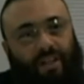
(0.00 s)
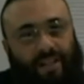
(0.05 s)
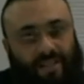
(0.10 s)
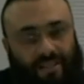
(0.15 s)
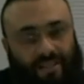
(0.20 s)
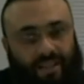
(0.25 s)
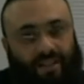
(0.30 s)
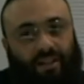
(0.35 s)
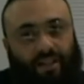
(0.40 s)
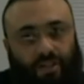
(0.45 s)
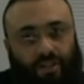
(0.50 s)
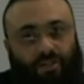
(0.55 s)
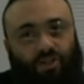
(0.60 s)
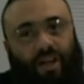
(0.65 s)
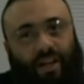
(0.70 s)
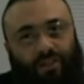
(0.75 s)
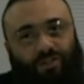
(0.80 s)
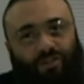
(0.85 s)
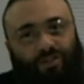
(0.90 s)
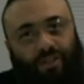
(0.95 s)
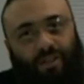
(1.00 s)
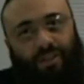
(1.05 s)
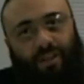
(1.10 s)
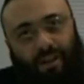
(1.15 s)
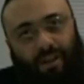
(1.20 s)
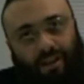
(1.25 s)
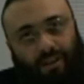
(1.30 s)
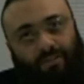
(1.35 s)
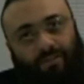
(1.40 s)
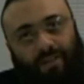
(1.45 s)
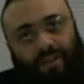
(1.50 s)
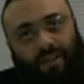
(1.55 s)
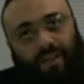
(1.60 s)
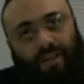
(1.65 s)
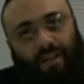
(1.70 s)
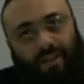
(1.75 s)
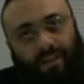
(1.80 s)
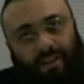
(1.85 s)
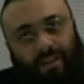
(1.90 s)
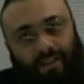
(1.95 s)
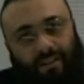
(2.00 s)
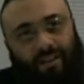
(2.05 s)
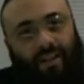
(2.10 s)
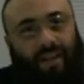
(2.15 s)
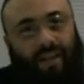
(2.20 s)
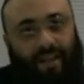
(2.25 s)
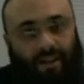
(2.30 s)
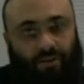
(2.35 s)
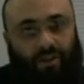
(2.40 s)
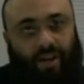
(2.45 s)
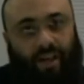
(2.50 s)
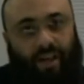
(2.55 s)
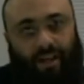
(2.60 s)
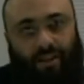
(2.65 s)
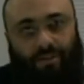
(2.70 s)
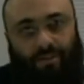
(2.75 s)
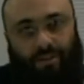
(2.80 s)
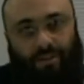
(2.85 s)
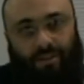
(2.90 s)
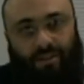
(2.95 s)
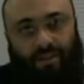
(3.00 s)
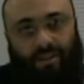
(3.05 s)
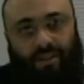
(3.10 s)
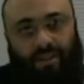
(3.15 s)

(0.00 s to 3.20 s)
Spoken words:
is the rejection of the Creator.